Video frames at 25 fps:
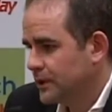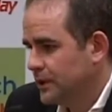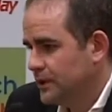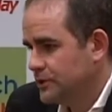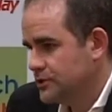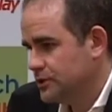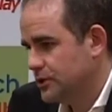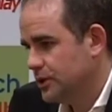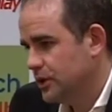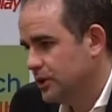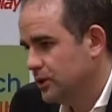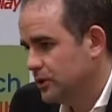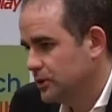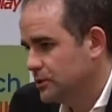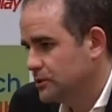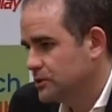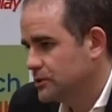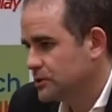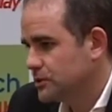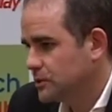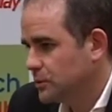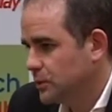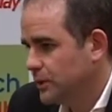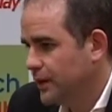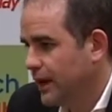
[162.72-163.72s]
is
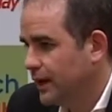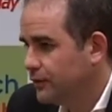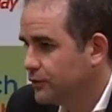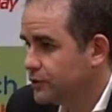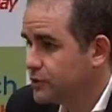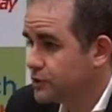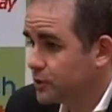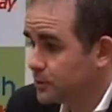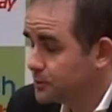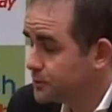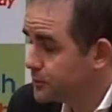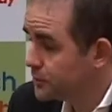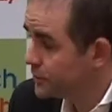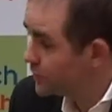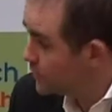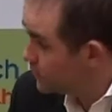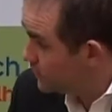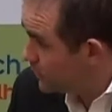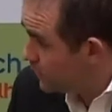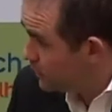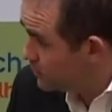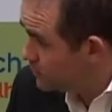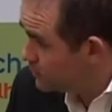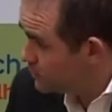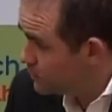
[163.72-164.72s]
huge. We have a job to do,
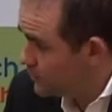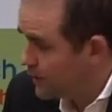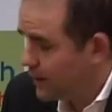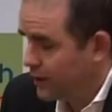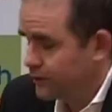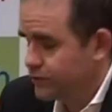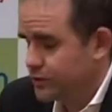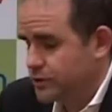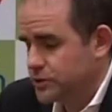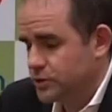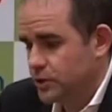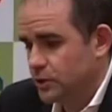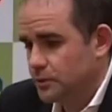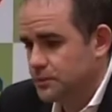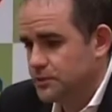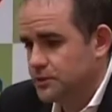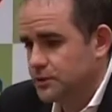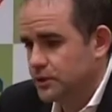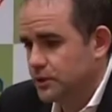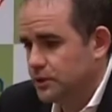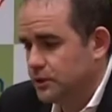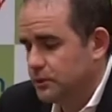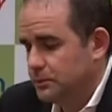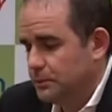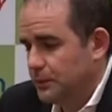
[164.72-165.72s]
though. We have a job
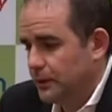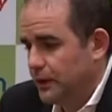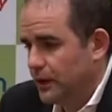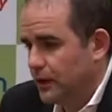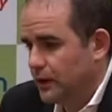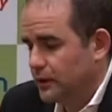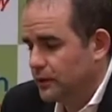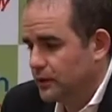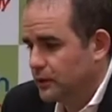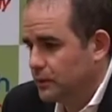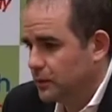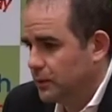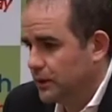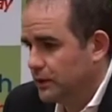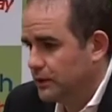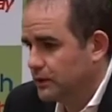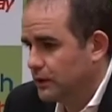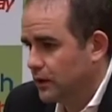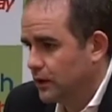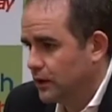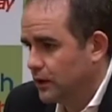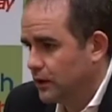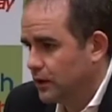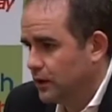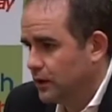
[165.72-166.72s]
to partner with
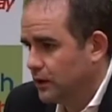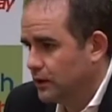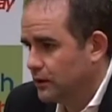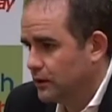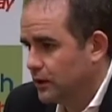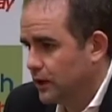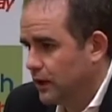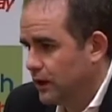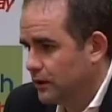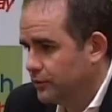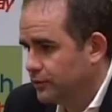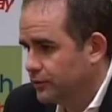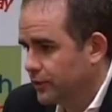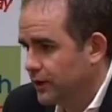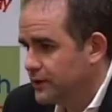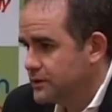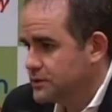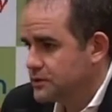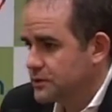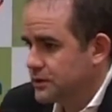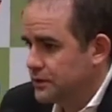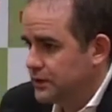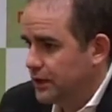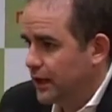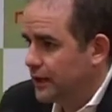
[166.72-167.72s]
our
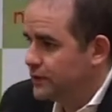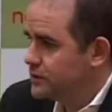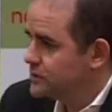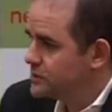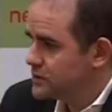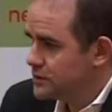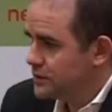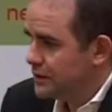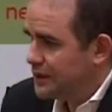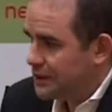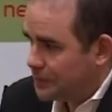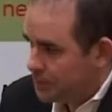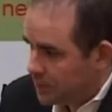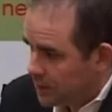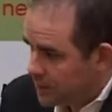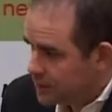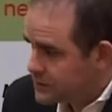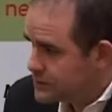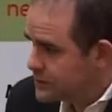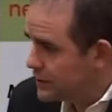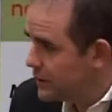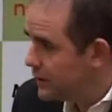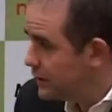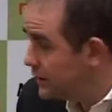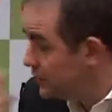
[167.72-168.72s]
friends in the agency
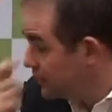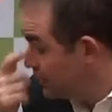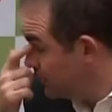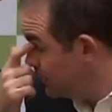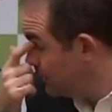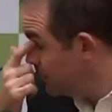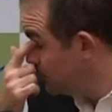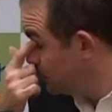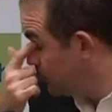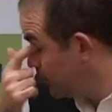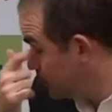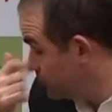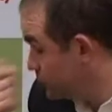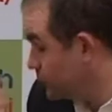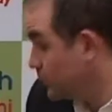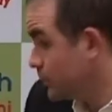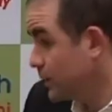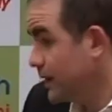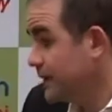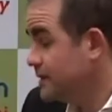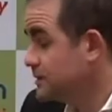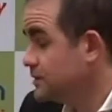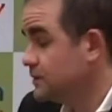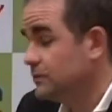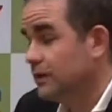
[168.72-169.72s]
community, both
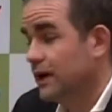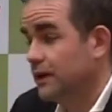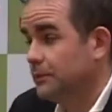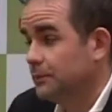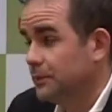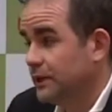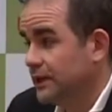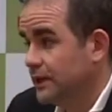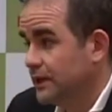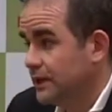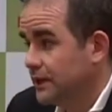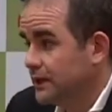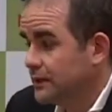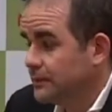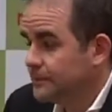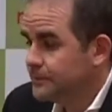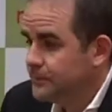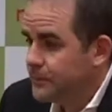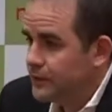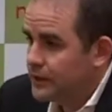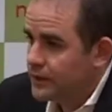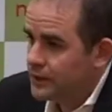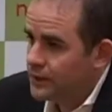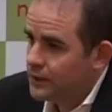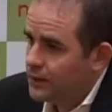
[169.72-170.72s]
creative and media,
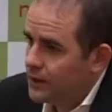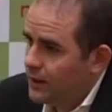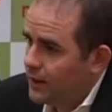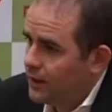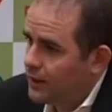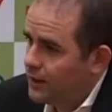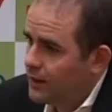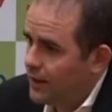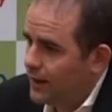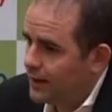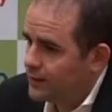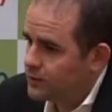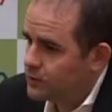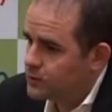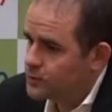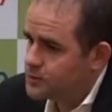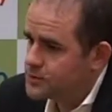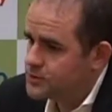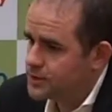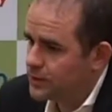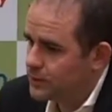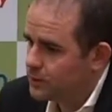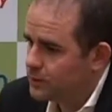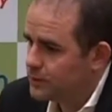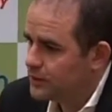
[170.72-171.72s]
and
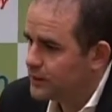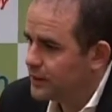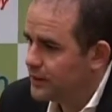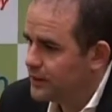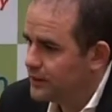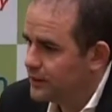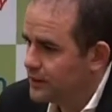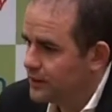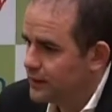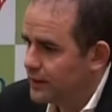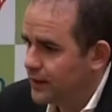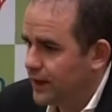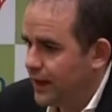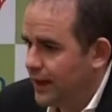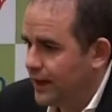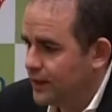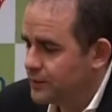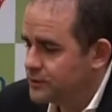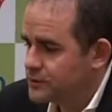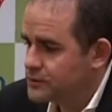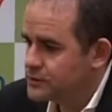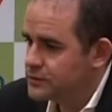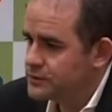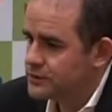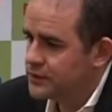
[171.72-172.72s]
also with leading
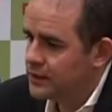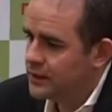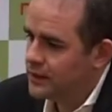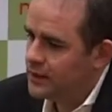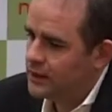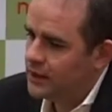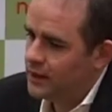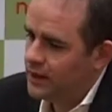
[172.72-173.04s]
accounts,